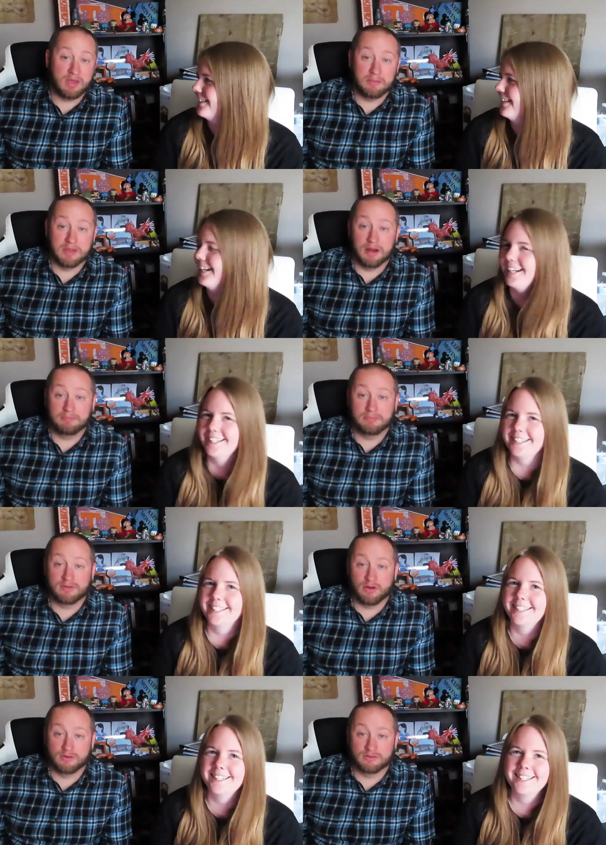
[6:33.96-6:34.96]
Speaker 1: Yeah, I mean, uh,
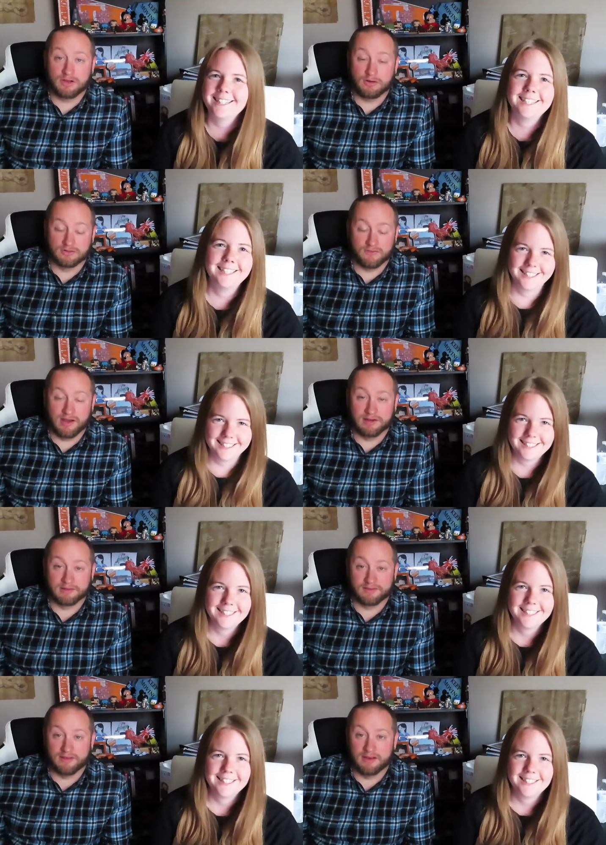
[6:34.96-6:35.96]
Kong Kong's fine.
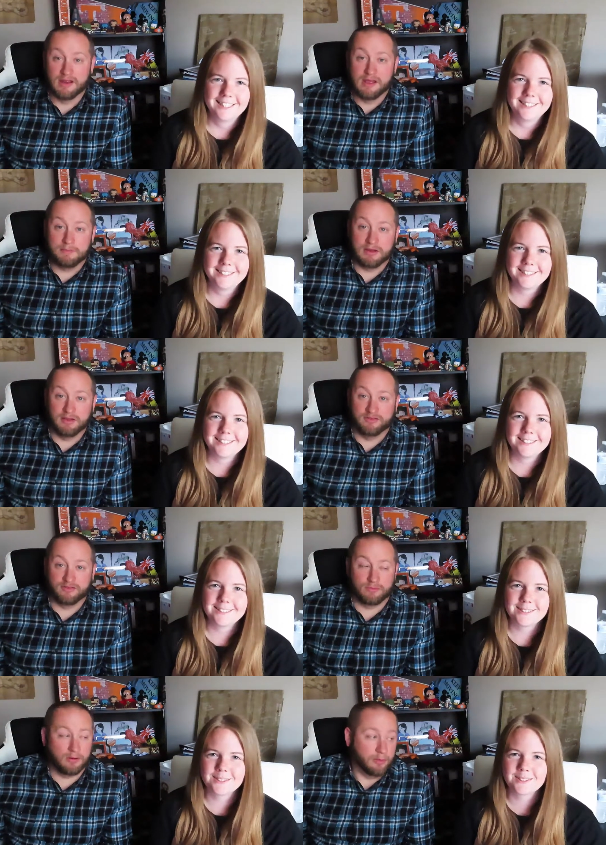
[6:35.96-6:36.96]
Like I say. my
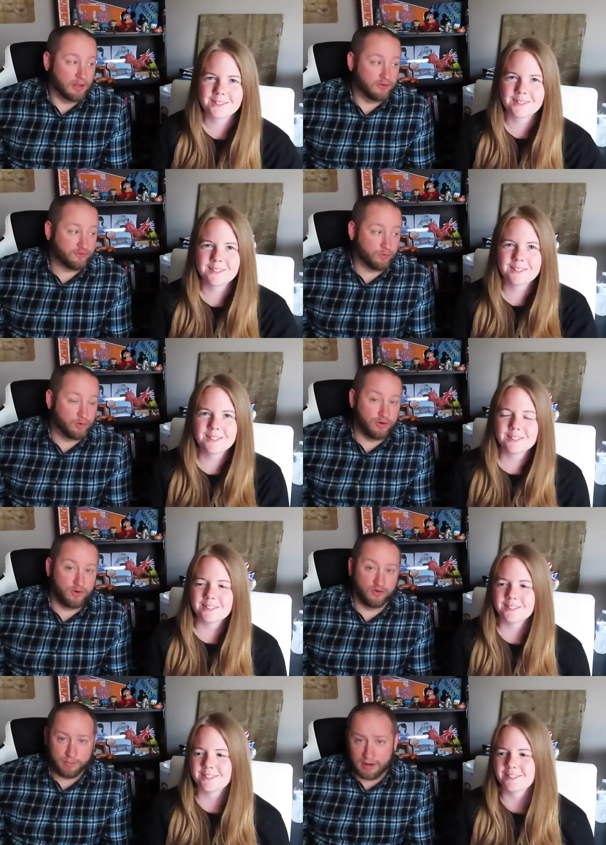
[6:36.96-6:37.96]
list is probably a lot shorter than
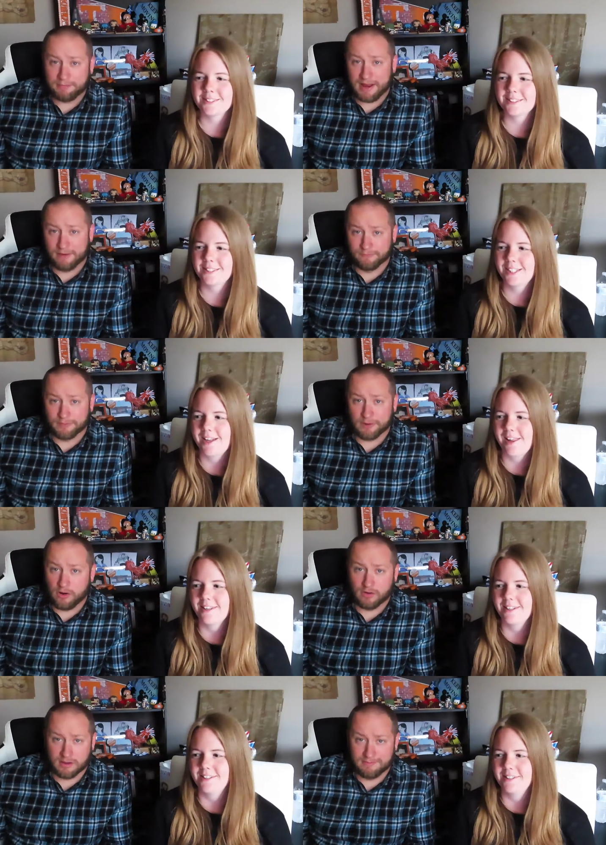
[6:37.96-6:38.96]
yours, but I'm down for
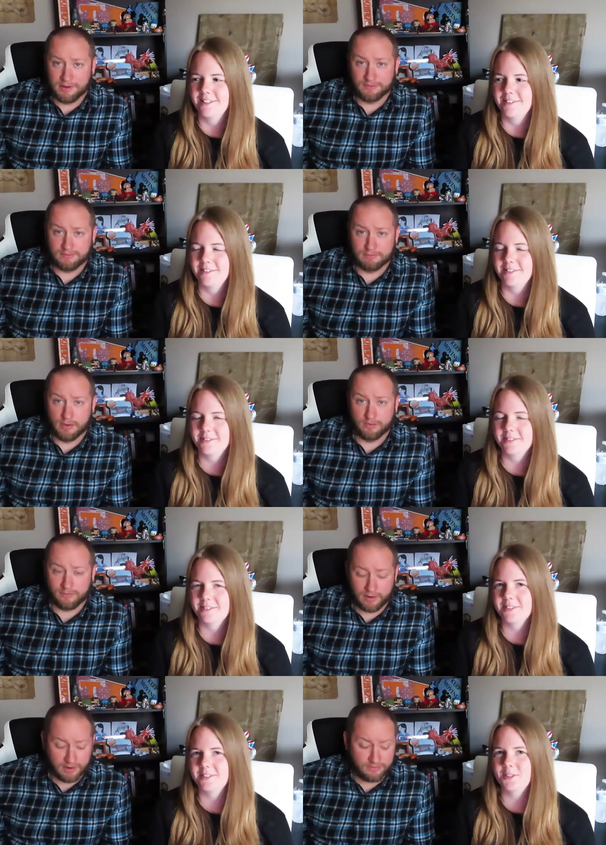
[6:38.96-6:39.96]
Kong and most
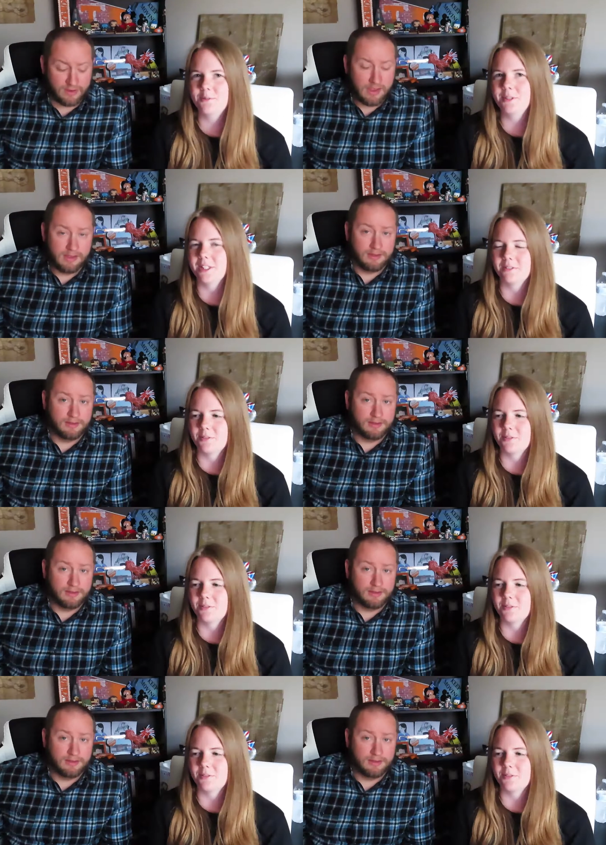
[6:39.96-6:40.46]
most rides. You'll be